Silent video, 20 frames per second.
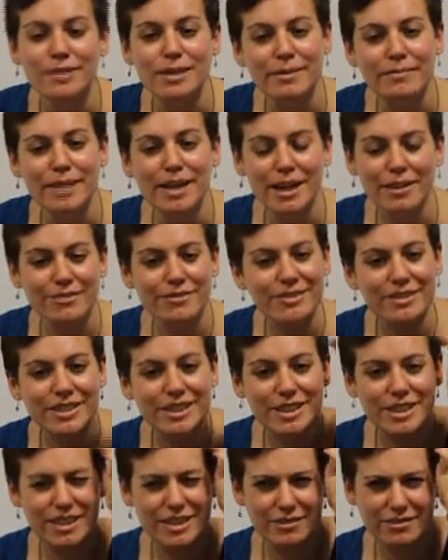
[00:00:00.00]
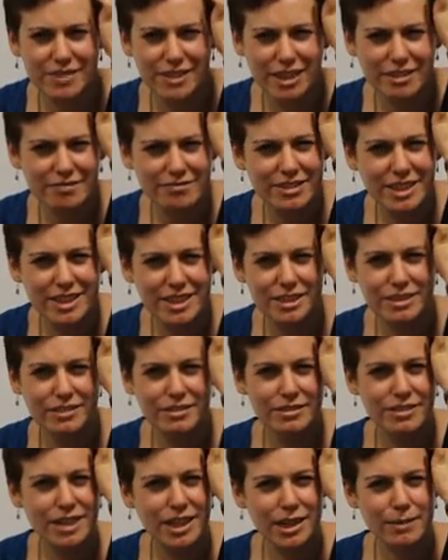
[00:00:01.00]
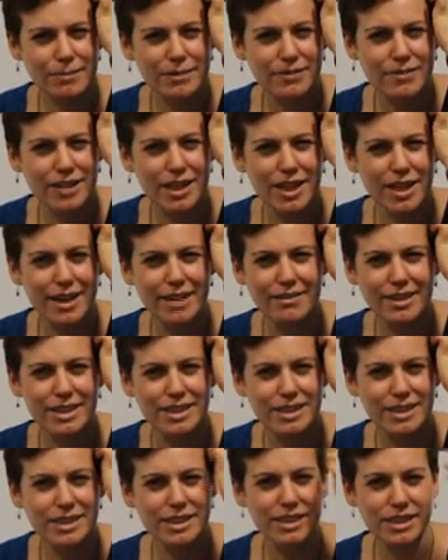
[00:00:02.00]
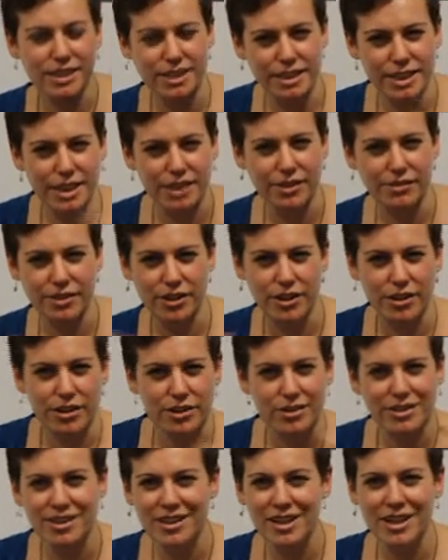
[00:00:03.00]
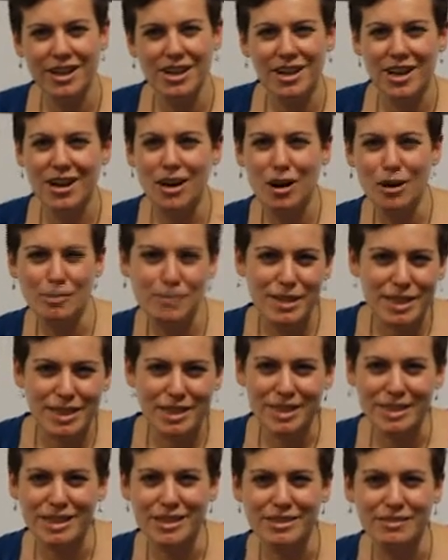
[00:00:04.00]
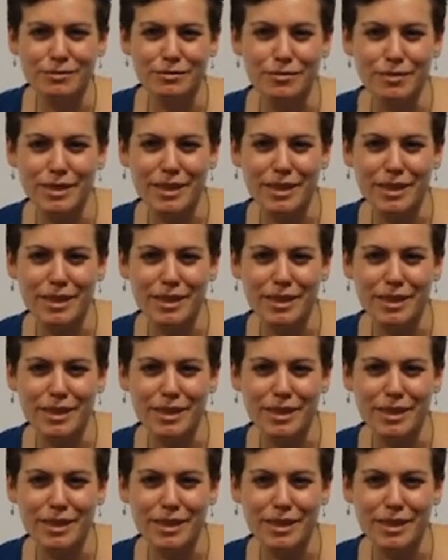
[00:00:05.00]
Would it be helpful to redo a couple of the earlier questions, just so you've got options?